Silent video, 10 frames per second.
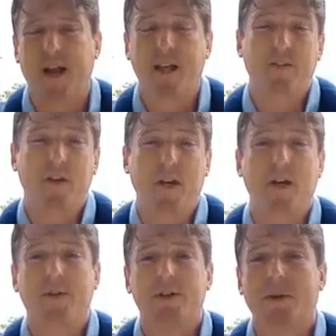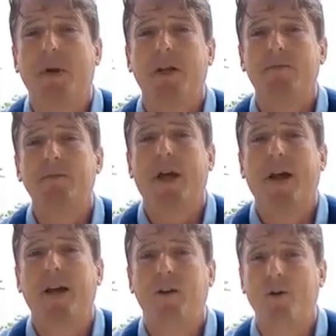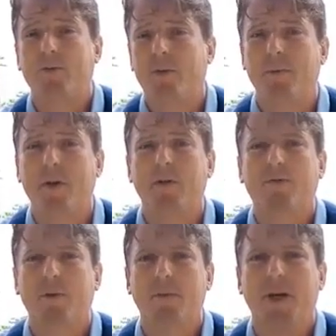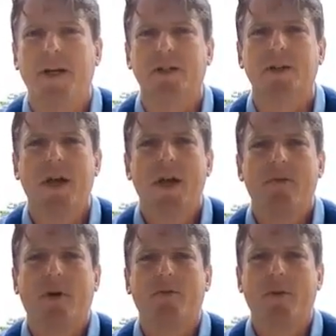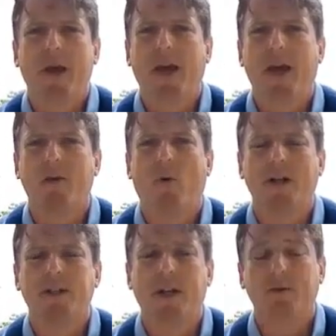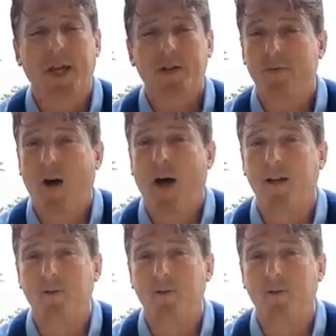And I even interviewed somebody that I knew from the meetings from AA at once, and it was actually fine.